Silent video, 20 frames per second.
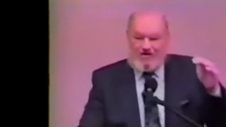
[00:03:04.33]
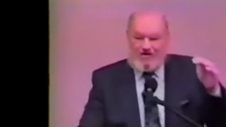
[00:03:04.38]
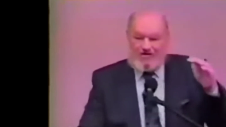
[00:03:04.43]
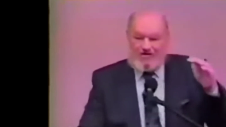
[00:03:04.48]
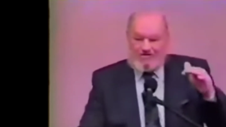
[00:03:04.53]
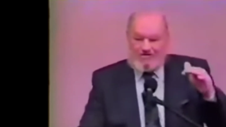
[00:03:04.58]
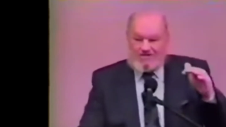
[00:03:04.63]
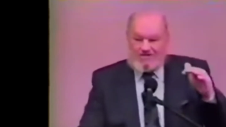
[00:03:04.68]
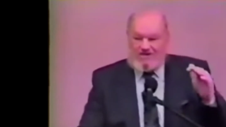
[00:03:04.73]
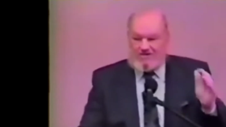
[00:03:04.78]

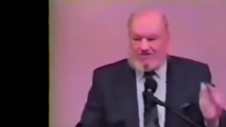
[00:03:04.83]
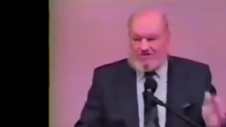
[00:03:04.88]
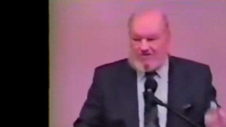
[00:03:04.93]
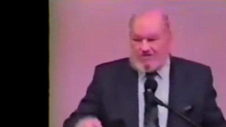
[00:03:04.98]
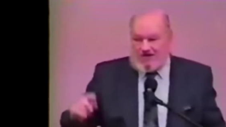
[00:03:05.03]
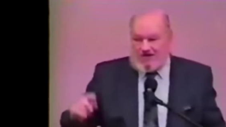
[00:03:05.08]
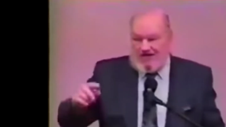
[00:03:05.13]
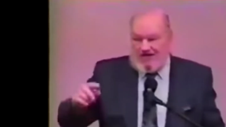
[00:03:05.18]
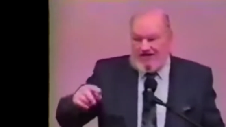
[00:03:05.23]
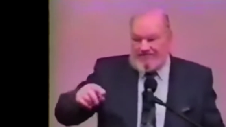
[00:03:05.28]
in secret
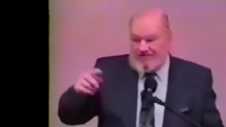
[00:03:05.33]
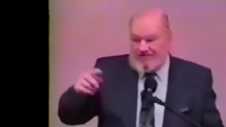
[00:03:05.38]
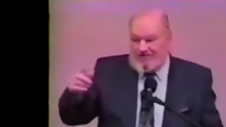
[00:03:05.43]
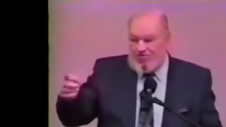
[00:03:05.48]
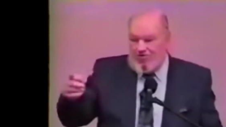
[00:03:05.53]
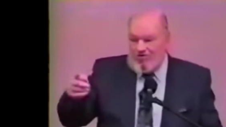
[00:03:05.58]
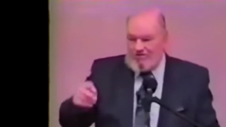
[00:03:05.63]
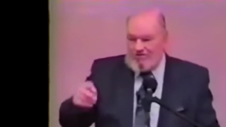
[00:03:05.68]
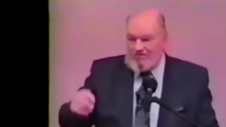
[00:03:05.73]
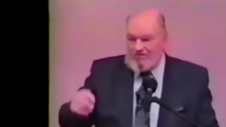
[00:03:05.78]
until after the
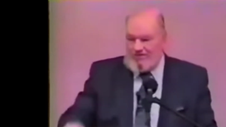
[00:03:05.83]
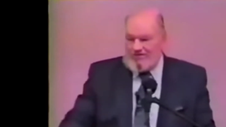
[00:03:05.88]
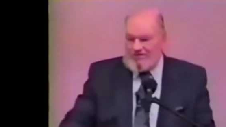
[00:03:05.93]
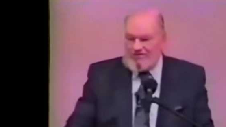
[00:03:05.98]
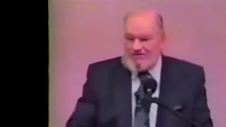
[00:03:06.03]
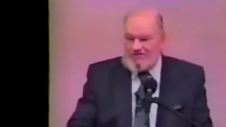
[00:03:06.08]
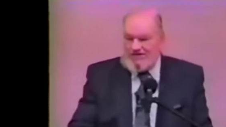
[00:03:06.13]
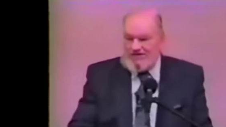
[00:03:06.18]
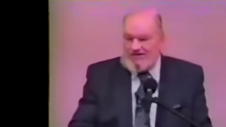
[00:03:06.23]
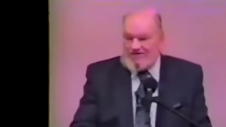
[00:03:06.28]
war between the
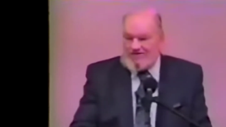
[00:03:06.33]
states?